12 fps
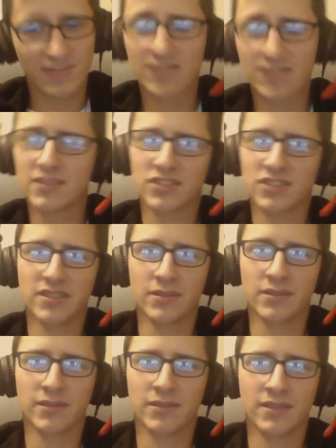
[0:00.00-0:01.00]
just
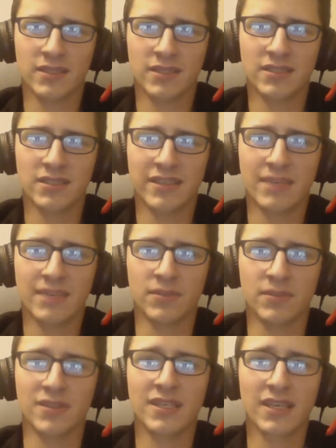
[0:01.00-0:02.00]
didn't
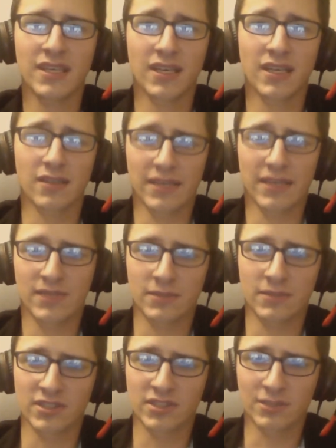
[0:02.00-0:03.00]
happen. Life
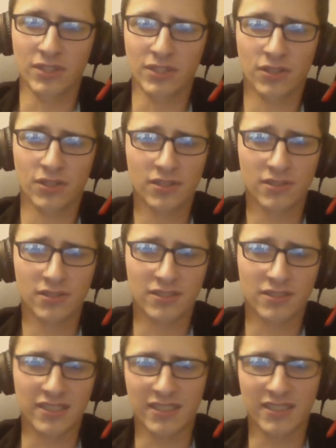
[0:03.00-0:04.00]
kept dealing me cards,
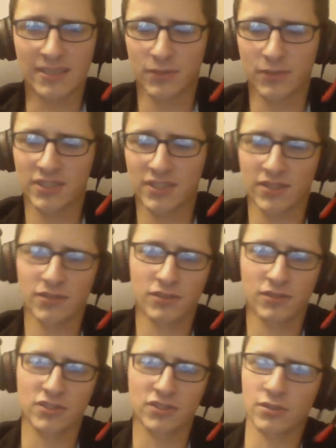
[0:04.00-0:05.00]
and I kept looking at the
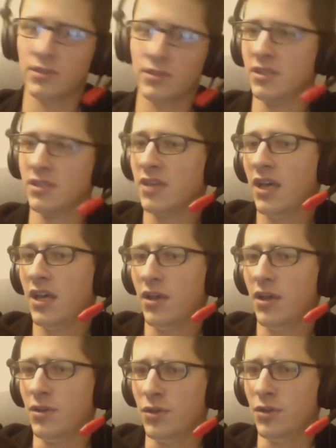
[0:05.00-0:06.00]
cards and going,
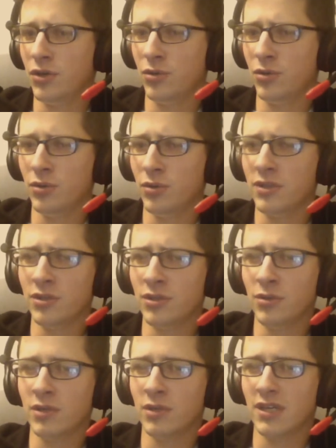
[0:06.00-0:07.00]
no,
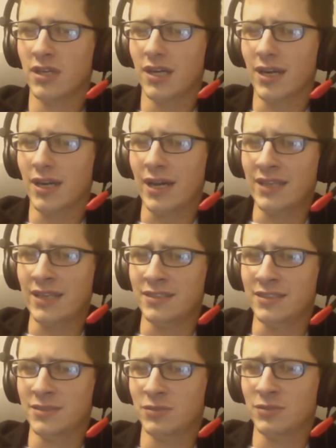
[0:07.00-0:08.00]
no, I
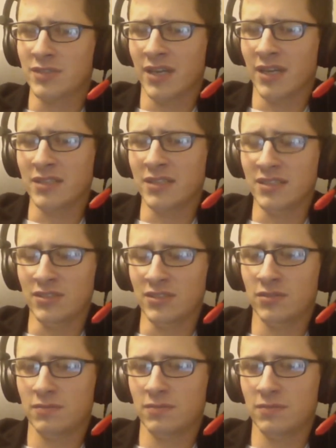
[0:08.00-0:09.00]
kind of need,
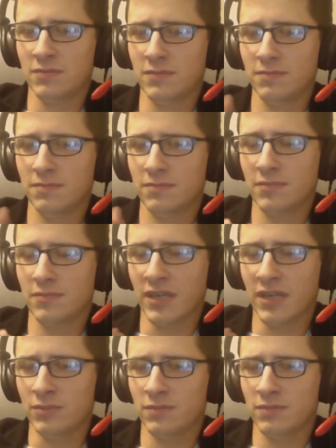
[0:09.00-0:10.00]

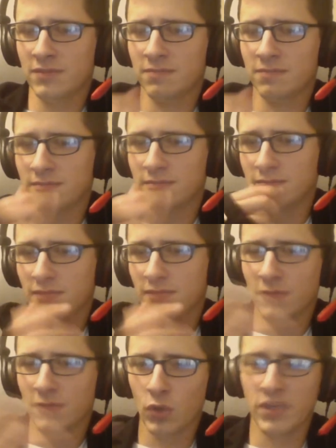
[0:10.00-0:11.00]
I,
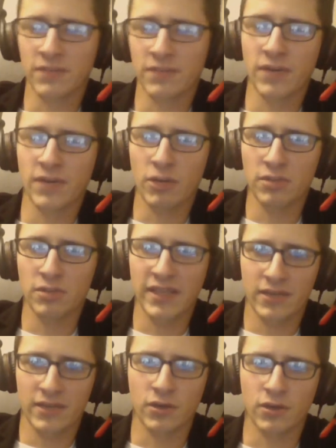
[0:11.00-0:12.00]
okay, fine, I'll play
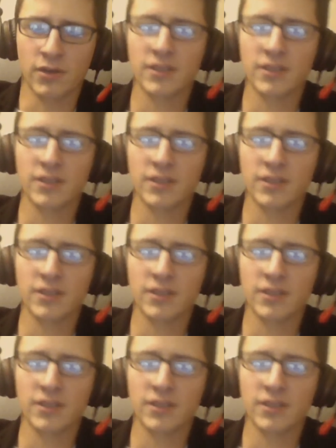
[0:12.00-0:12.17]
that card.